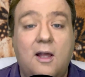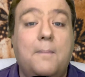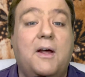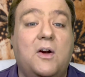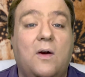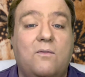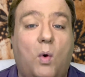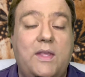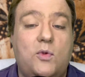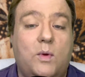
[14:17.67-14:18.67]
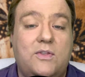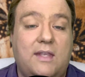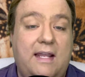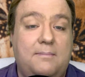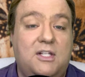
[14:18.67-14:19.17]
but her voice was
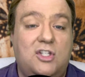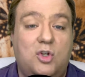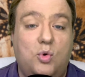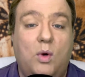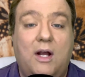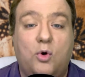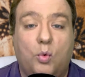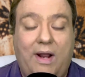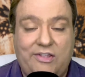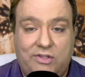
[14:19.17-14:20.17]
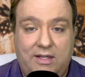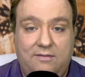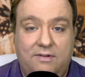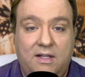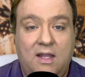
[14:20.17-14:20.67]
deemed too aggressive.